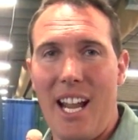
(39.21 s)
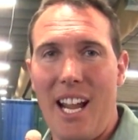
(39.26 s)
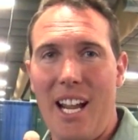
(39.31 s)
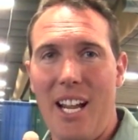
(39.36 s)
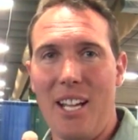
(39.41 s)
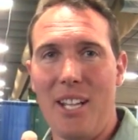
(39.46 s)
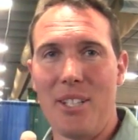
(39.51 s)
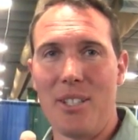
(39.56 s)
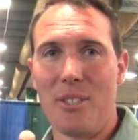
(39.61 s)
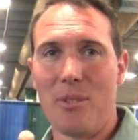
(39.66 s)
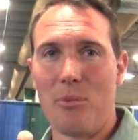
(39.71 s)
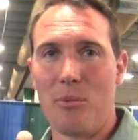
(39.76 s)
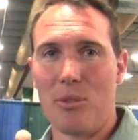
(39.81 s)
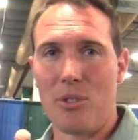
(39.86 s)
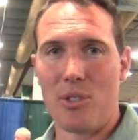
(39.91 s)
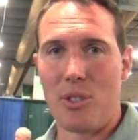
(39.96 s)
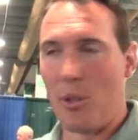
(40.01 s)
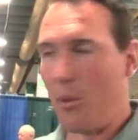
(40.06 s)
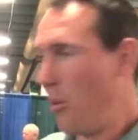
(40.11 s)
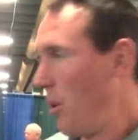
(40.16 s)
And
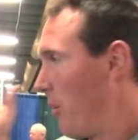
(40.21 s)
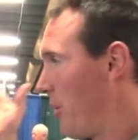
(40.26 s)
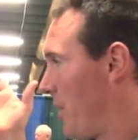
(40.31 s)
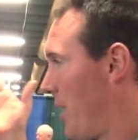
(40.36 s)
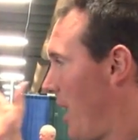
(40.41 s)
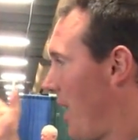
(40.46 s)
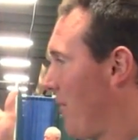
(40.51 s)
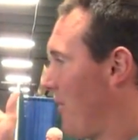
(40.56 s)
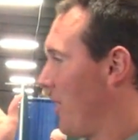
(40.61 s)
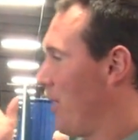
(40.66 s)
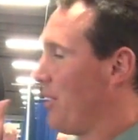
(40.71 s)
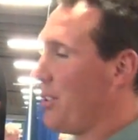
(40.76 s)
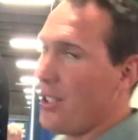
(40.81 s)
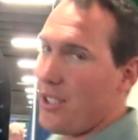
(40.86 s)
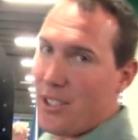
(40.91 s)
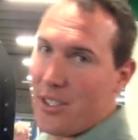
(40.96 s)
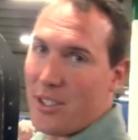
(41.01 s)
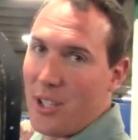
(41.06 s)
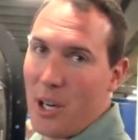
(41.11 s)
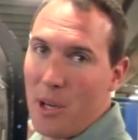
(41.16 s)
so what we have here,
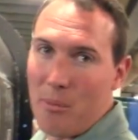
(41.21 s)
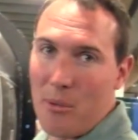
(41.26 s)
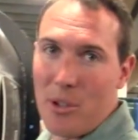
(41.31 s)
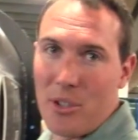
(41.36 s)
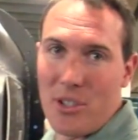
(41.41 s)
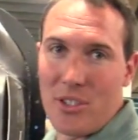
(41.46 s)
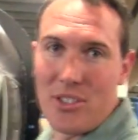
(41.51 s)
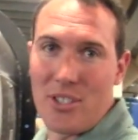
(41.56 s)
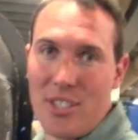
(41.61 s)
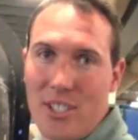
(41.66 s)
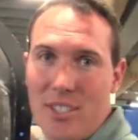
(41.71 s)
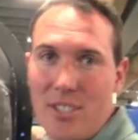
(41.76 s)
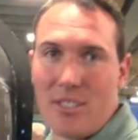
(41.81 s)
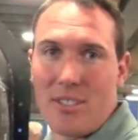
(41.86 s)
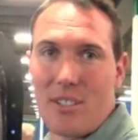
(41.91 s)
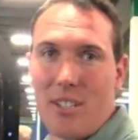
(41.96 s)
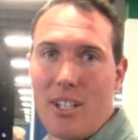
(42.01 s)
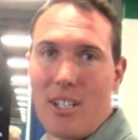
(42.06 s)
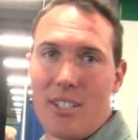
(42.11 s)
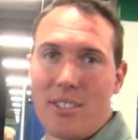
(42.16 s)
this is our emergency
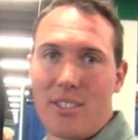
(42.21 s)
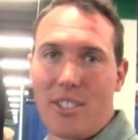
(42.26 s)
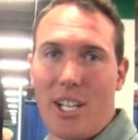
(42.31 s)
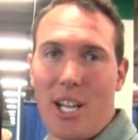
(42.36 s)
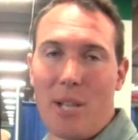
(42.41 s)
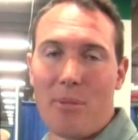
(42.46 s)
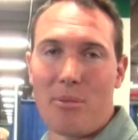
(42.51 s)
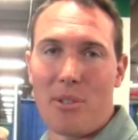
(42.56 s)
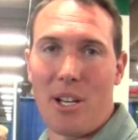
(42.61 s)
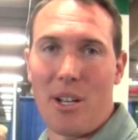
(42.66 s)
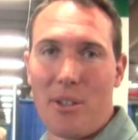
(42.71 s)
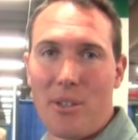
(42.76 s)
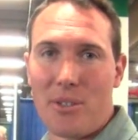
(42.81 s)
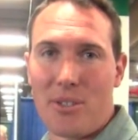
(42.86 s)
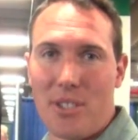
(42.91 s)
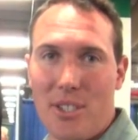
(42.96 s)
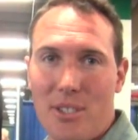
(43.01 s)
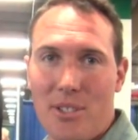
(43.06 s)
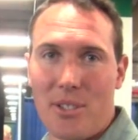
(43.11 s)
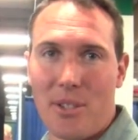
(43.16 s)
uh, escape tunnel
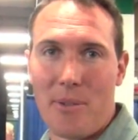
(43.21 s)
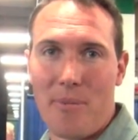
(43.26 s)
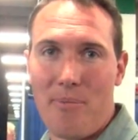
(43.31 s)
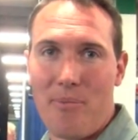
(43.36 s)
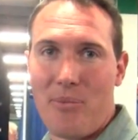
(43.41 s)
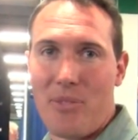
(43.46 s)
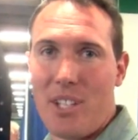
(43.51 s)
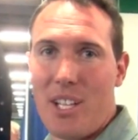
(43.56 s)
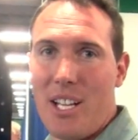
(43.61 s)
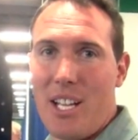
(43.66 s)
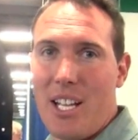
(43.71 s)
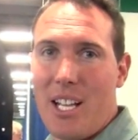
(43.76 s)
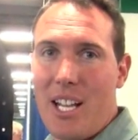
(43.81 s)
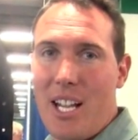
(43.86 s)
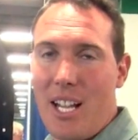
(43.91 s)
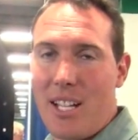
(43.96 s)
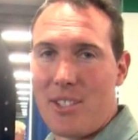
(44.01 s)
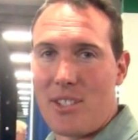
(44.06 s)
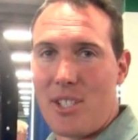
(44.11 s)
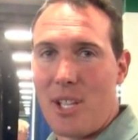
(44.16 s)
system.
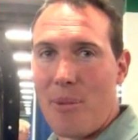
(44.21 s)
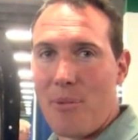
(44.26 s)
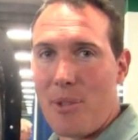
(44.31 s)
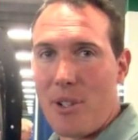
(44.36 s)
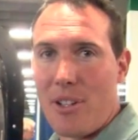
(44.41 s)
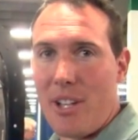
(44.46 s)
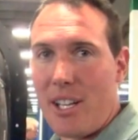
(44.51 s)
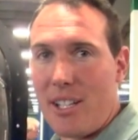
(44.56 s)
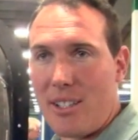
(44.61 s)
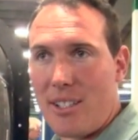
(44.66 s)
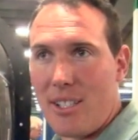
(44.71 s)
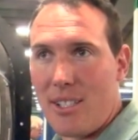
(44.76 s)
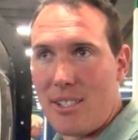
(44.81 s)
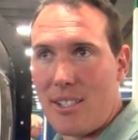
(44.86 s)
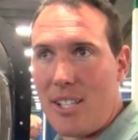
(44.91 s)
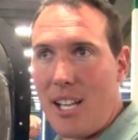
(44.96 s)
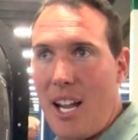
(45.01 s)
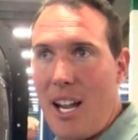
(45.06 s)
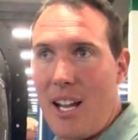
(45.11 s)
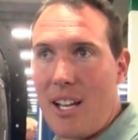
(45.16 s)
And something like
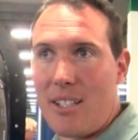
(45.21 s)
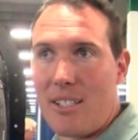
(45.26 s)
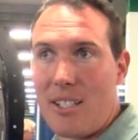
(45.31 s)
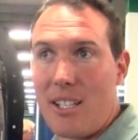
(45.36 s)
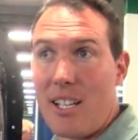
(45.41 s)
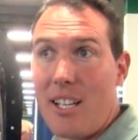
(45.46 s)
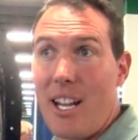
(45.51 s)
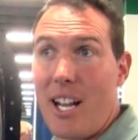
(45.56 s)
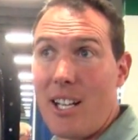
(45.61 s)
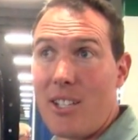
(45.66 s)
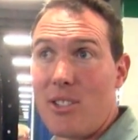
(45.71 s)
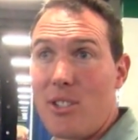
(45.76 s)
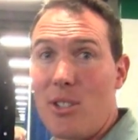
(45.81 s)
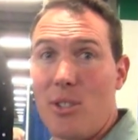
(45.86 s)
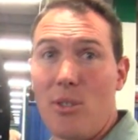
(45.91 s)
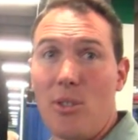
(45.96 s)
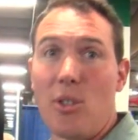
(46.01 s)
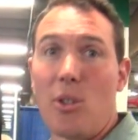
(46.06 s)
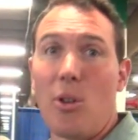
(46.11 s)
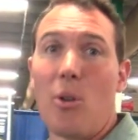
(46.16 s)
this can connect
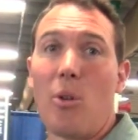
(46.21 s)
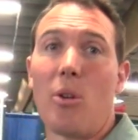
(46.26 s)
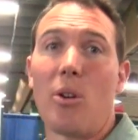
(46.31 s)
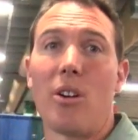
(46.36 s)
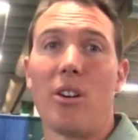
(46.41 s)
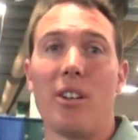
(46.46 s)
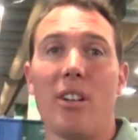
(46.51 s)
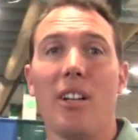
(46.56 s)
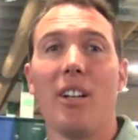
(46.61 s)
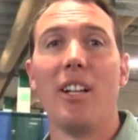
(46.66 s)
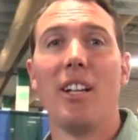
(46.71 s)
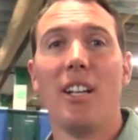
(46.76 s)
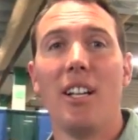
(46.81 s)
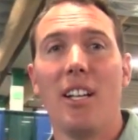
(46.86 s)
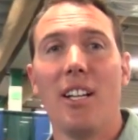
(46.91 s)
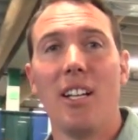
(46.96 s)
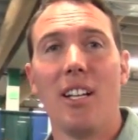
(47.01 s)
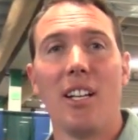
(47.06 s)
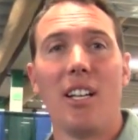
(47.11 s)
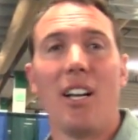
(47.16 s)
to your
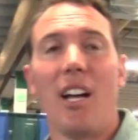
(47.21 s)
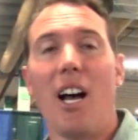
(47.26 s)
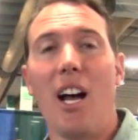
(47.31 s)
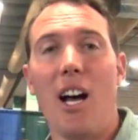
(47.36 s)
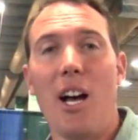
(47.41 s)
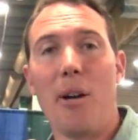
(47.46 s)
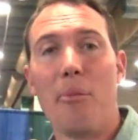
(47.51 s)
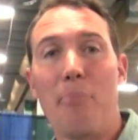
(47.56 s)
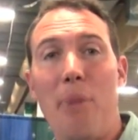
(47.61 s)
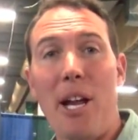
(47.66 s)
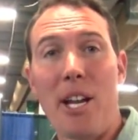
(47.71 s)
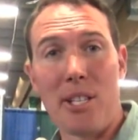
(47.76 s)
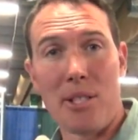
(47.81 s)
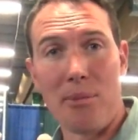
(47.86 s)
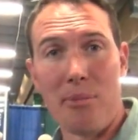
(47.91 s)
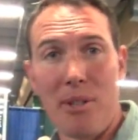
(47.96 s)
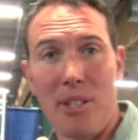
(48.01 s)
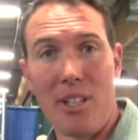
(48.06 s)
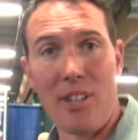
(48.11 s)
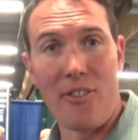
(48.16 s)
uh,
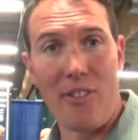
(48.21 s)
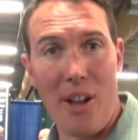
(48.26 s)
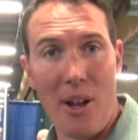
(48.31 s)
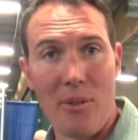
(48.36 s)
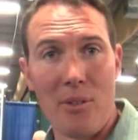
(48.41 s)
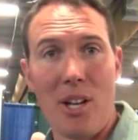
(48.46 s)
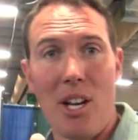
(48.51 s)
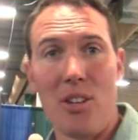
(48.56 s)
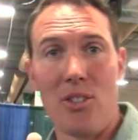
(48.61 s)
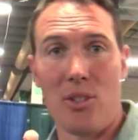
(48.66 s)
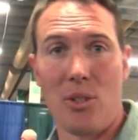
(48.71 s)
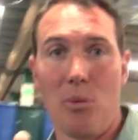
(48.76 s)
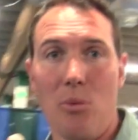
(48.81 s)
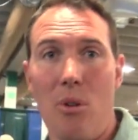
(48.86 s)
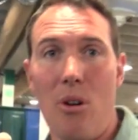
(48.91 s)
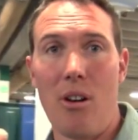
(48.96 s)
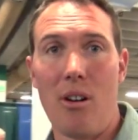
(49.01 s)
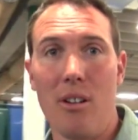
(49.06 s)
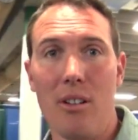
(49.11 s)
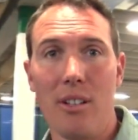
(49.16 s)
basement, a foundation
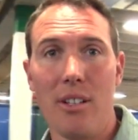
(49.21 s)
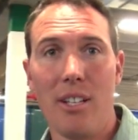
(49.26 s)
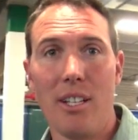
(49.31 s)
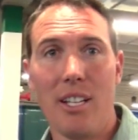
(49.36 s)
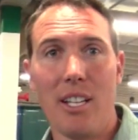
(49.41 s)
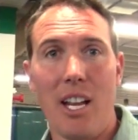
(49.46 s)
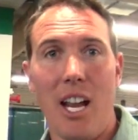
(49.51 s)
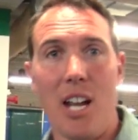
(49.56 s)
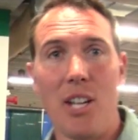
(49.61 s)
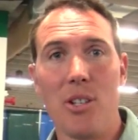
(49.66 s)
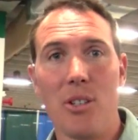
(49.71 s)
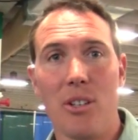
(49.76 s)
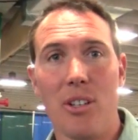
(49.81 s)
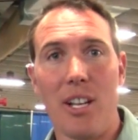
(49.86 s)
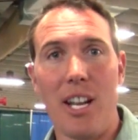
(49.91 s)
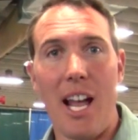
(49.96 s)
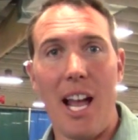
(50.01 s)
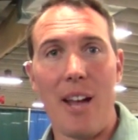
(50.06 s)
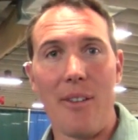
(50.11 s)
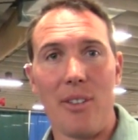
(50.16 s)
wall, and you
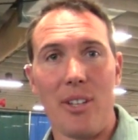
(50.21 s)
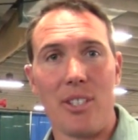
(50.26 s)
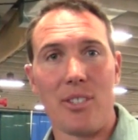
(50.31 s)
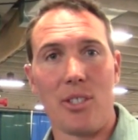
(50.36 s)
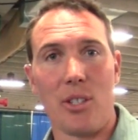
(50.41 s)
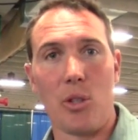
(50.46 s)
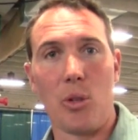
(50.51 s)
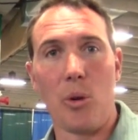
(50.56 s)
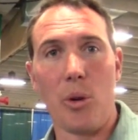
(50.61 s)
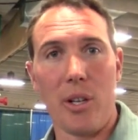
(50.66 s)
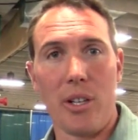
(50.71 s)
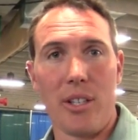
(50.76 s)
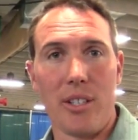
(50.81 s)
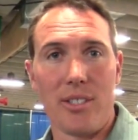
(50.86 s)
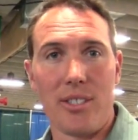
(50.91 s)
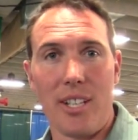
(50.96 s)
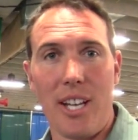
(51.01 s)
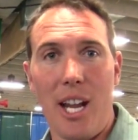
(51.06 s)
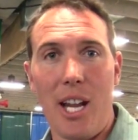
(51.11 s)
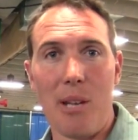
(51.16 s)
could have it as a quick
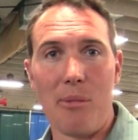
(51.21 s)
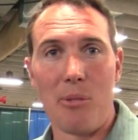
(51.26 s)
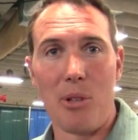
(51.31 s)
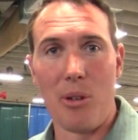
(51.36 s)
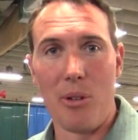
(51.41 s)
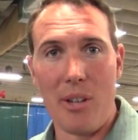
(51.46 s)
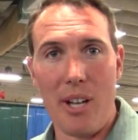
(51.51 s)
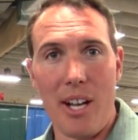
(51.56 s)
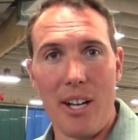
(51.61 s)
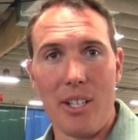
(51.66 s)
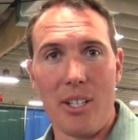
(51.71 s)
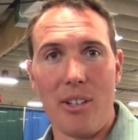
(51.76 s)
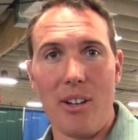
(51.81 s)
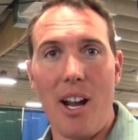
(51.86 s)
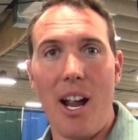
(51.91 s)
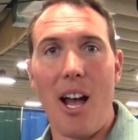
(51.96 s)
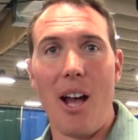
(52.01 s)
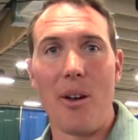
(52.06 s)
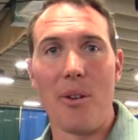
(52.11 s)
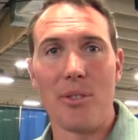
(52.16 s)
escape going out of your
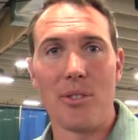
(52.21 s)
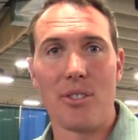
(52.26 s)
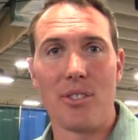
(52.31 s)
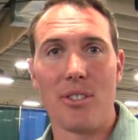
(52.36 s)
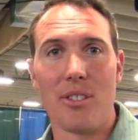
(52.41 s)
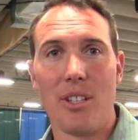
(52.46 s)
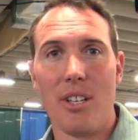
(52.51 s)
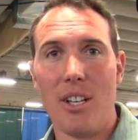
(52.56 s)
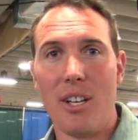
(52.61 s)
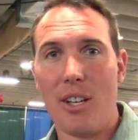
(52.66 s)
house